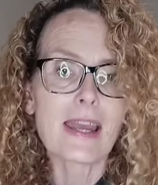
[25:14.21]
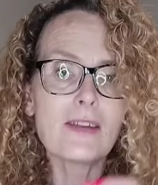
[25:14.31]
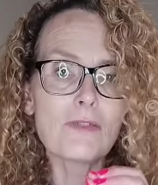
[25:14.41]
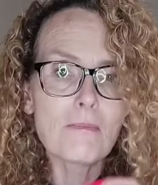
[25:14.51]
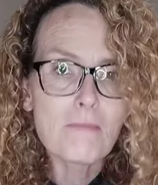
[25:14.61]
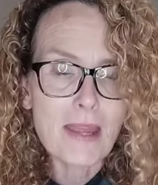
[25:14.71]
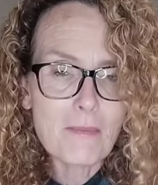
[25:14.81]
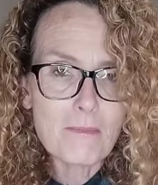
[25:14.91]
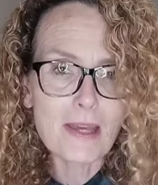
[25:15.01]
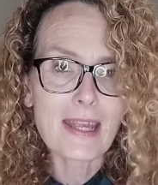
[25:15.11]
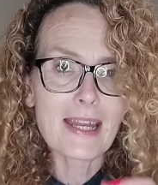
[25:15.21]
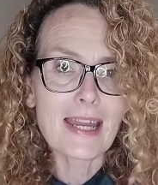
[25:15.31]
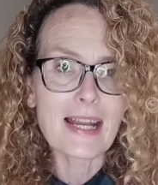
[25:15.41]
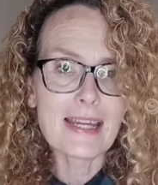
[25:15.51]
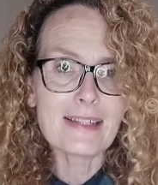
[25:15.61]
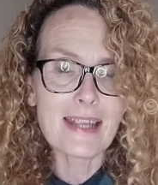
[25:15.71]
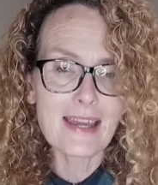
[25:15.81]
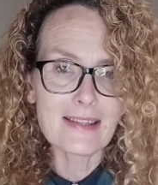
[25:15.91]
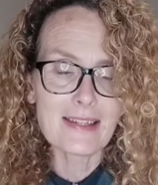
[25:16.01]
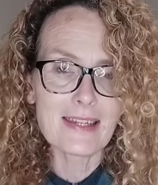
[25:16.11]
And remember in
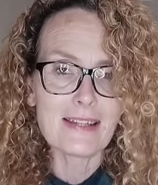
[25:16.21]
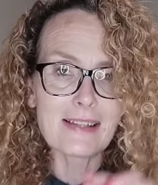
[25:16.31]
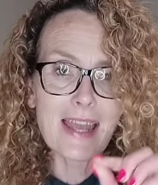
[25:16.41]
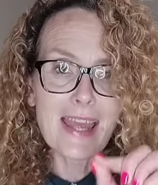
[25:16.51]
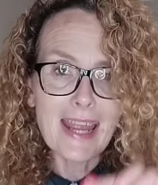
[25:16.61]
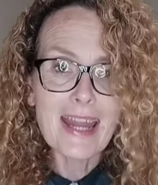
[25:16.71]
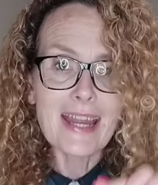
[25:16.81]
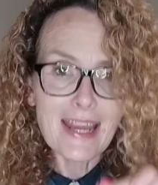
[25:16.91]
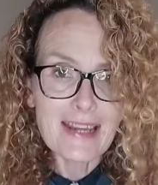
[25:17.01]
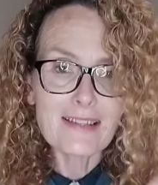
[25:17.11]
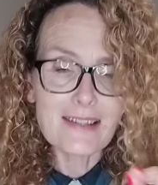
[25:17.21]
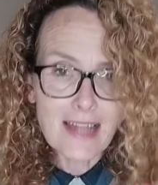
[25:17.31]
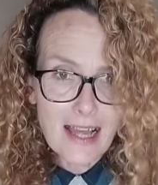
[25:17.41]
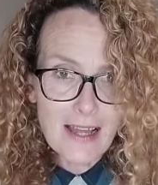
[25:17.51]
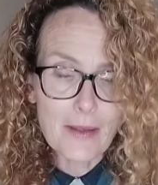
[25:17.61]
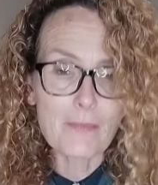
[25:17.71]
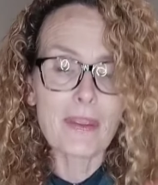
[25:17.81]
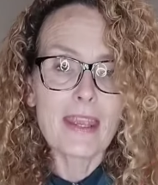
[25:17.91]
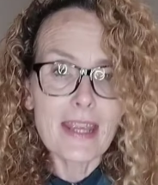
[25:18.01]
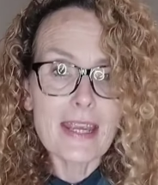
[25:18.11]
Ecclesiastes, in his time,
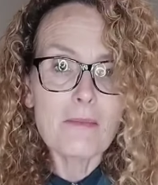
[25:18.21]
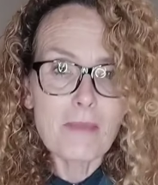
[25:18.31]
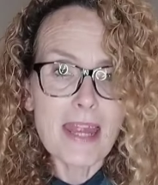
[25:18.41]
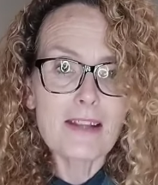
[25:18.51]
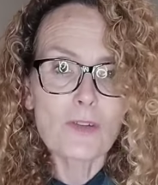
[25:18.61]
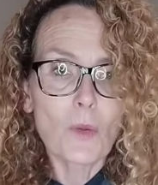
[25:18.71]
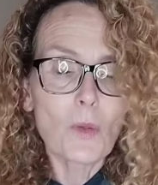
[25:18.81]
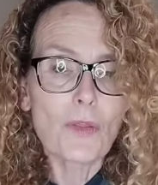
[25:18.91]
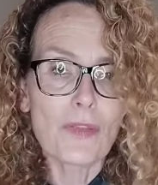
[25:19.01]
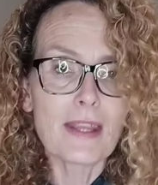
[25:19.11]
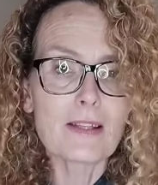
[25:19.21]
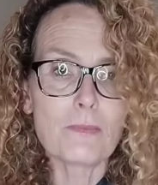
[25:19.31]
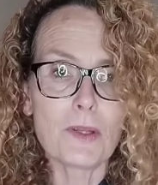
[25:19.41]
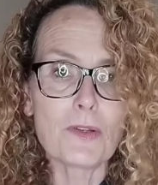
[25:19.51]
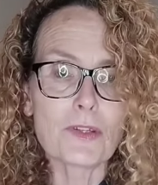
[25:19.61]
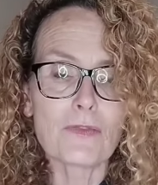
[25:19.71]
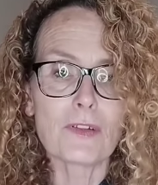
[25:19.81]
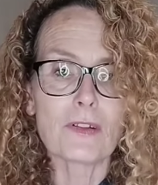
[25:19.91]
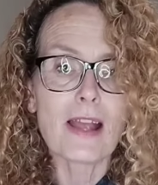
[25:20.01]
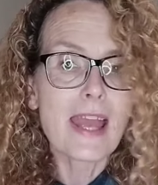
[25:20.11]
he makes all things beautiful.